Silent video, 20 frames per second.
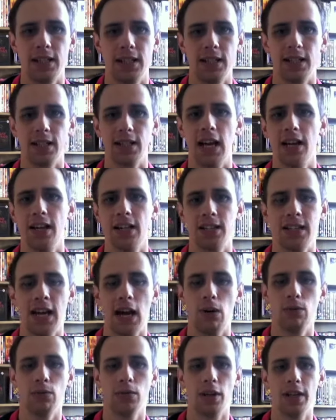this kind of
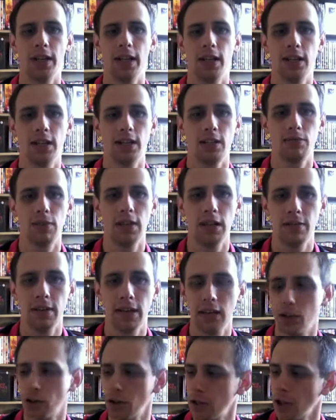sound on it, and it's
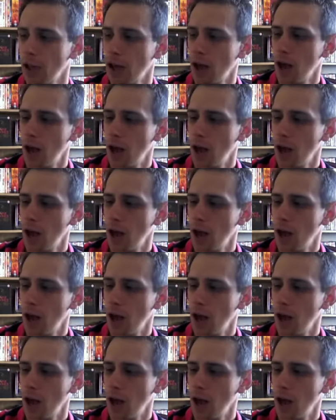really good.